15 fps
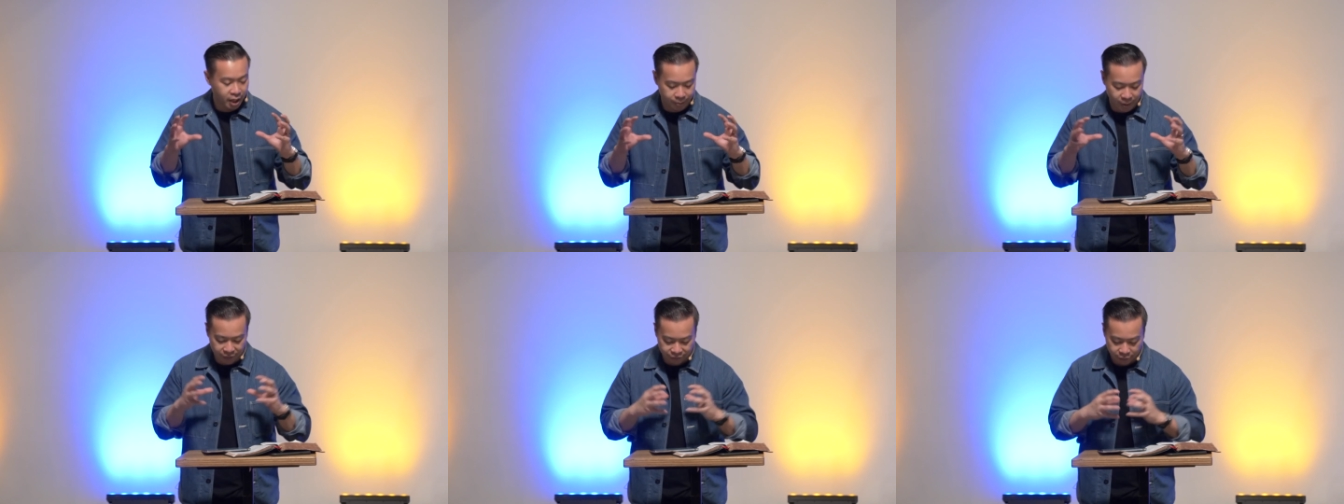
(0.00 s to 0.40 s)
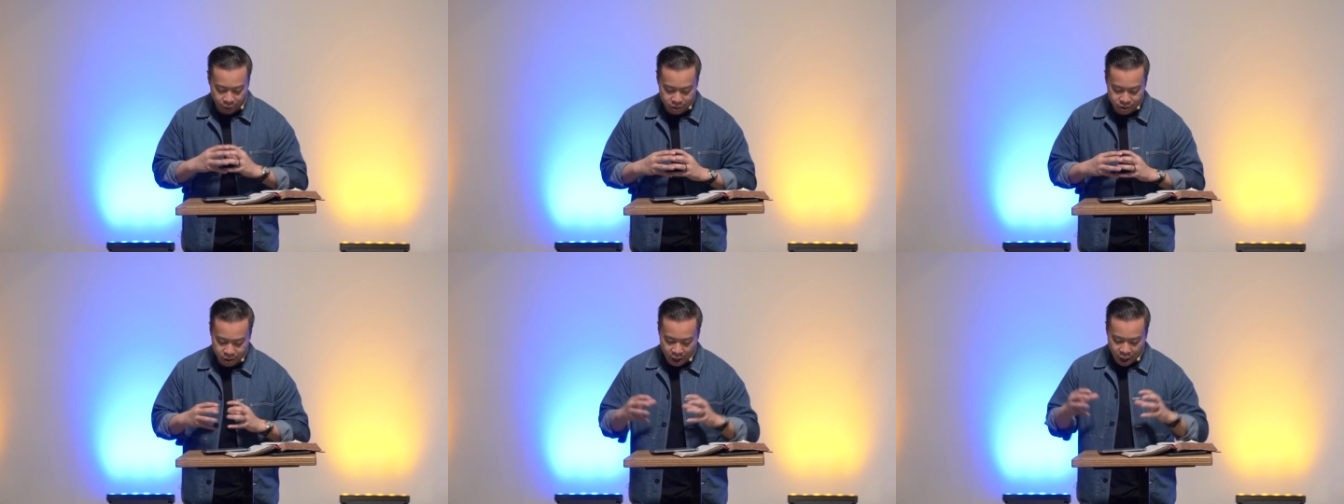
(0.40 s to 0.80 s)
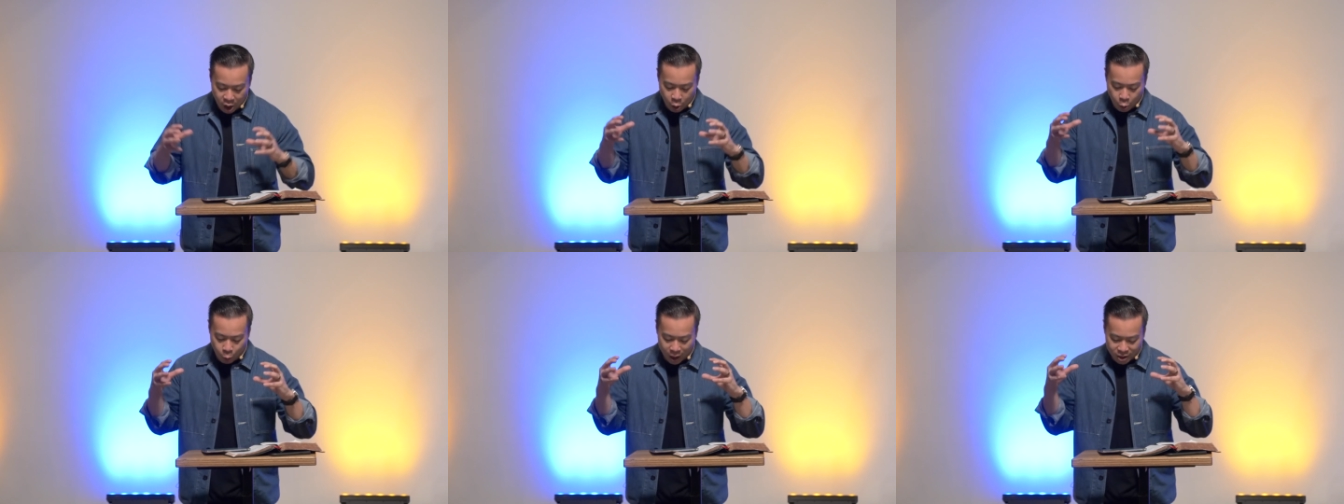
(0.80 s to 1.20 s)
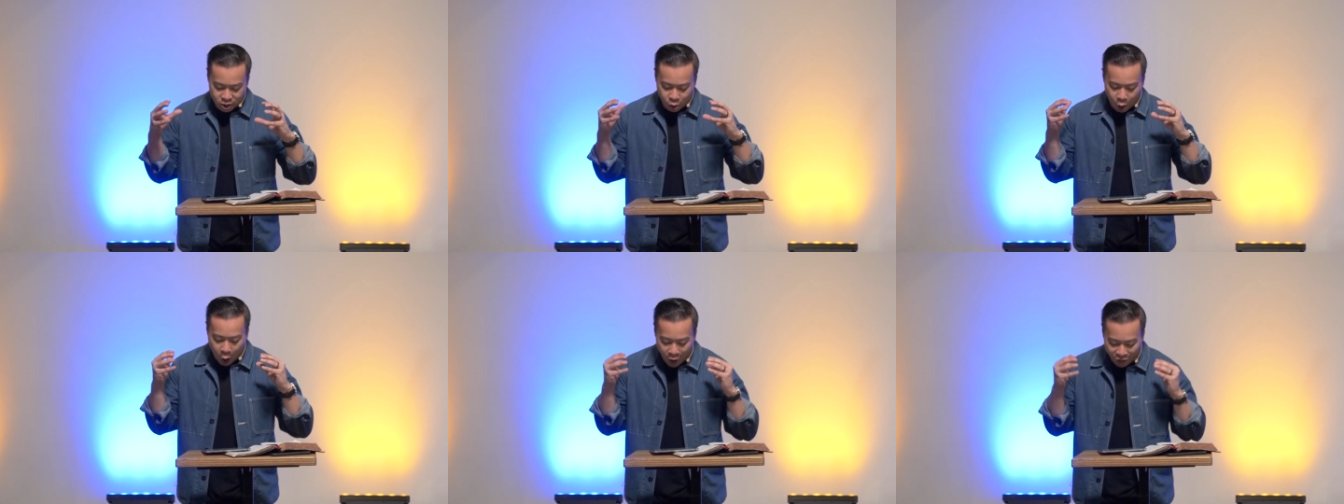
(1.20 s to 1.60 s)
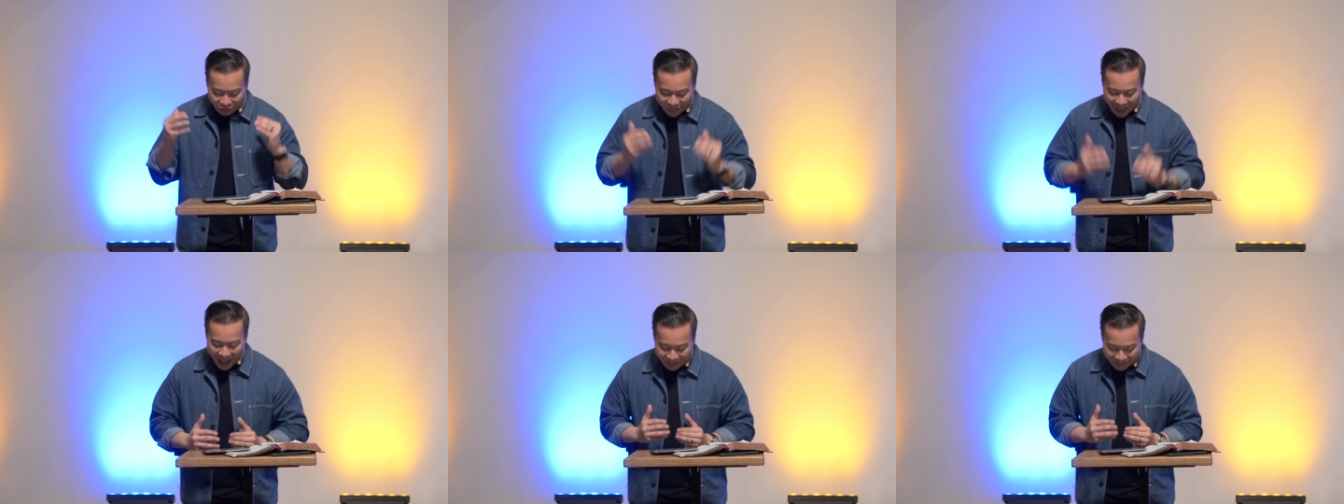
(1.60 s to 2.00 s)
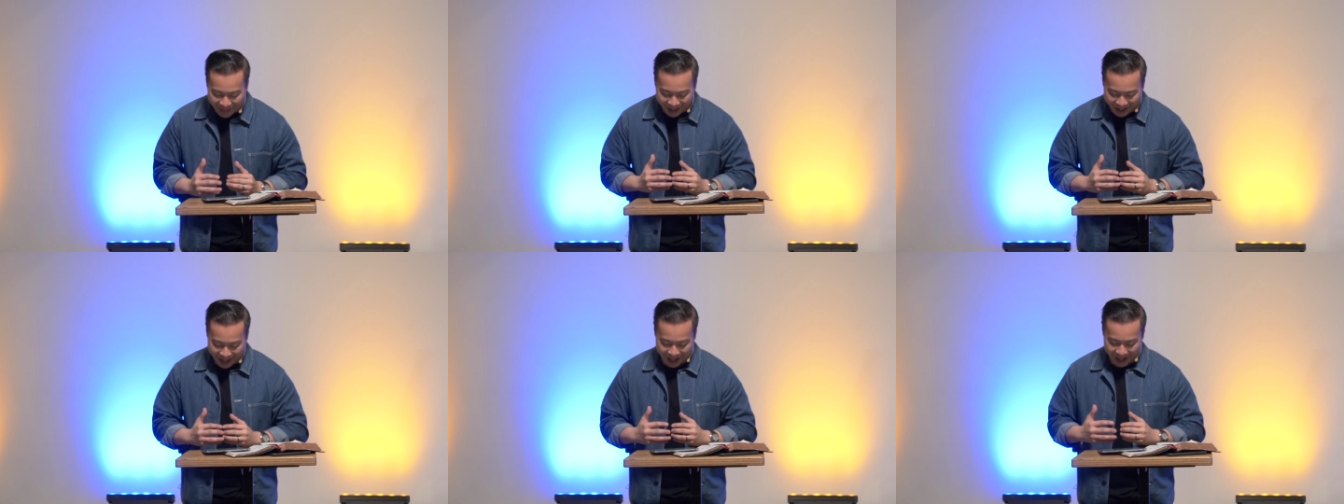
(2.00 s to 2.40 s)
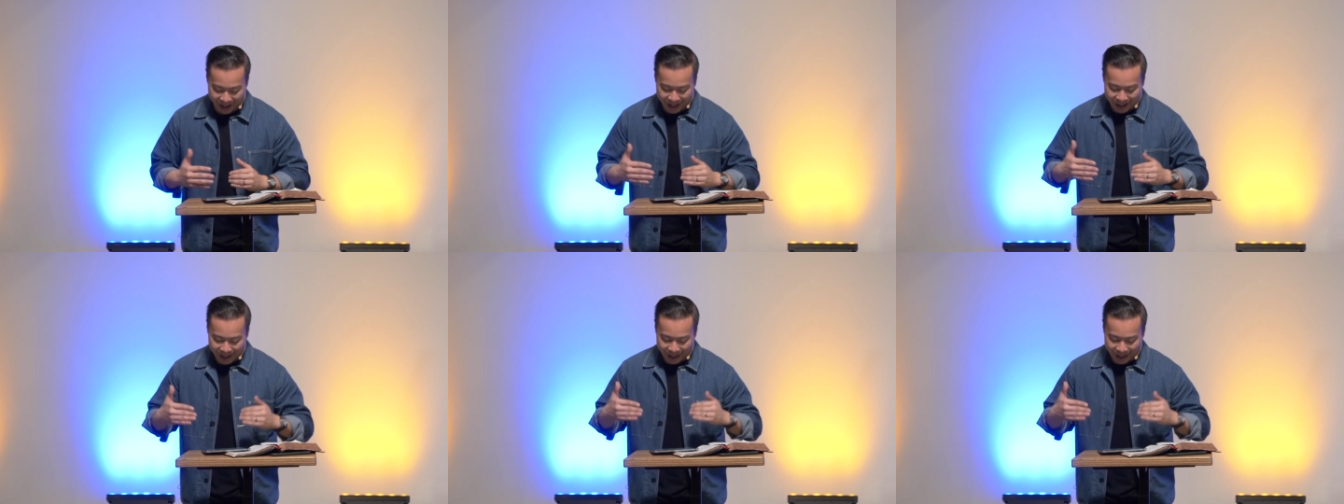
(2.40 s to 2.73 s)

hear me folks, was to authenticate